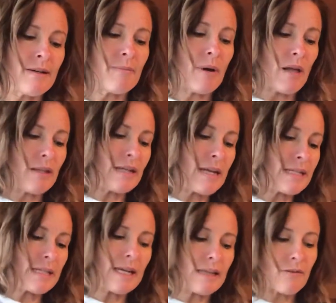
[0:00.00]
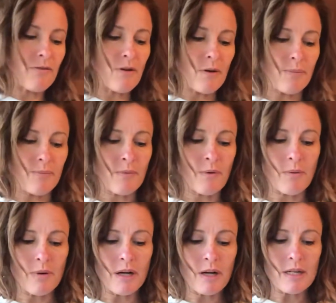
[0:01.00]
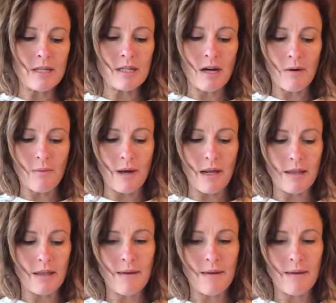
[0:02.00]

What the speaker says: pollinate to get the fruit. Well, what you're going to start with